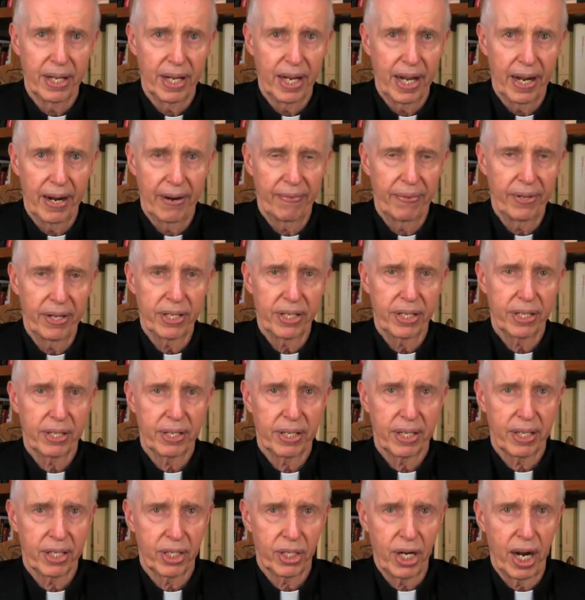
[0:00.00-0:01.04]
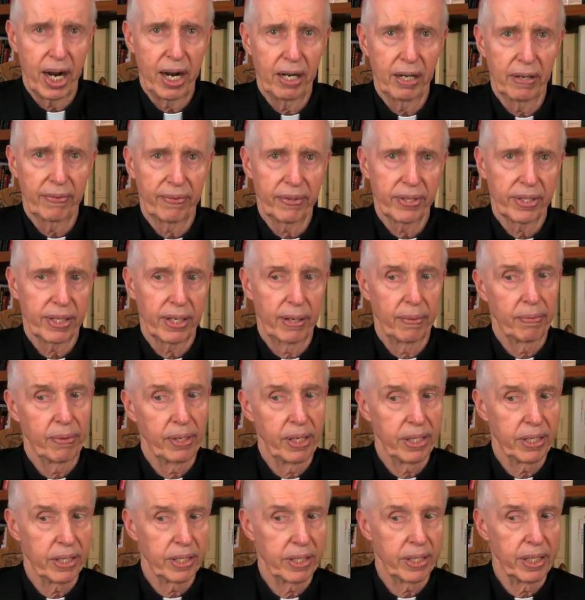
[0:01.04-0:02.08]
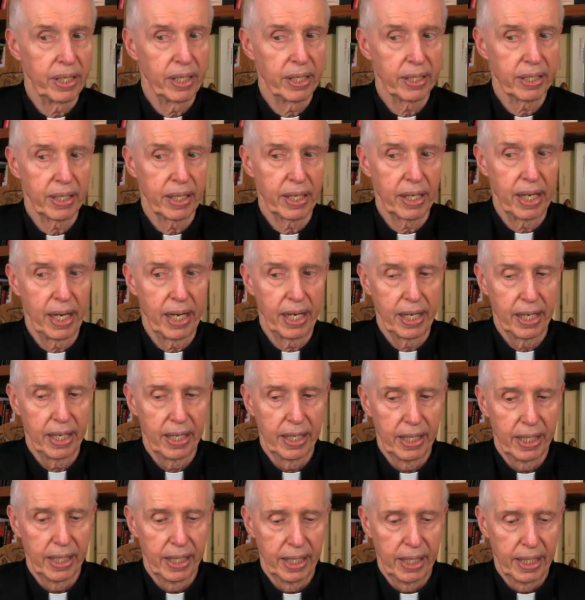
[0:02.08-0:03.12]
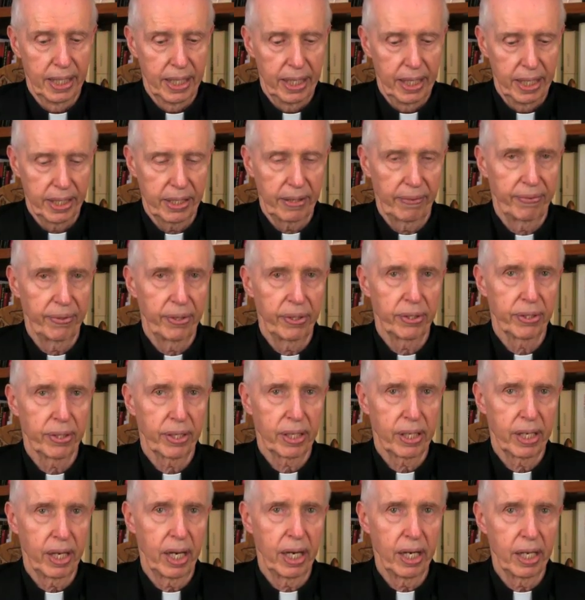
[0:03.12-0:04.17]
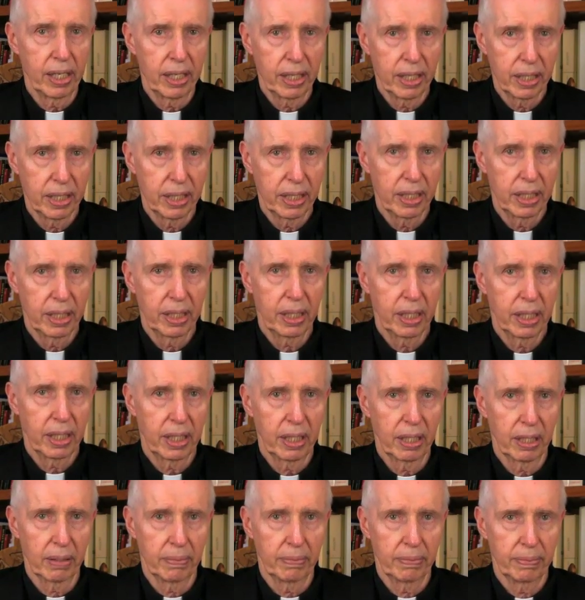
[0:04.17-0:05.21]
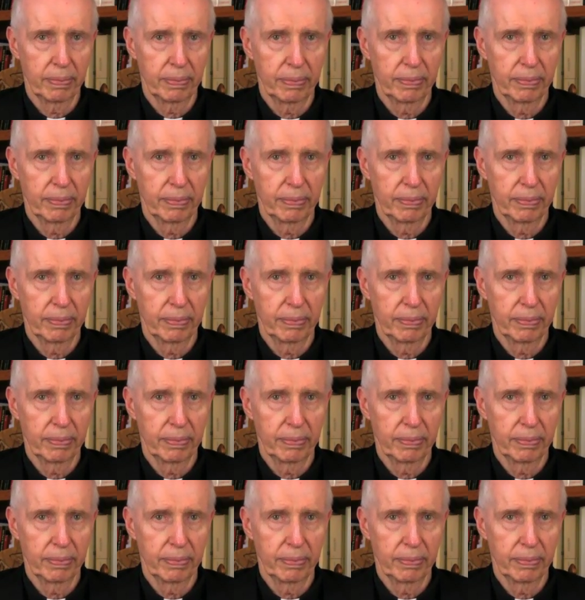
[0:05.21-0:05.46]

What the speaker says: And if this child, for some reasons he doesn't get, is a future king, kill him.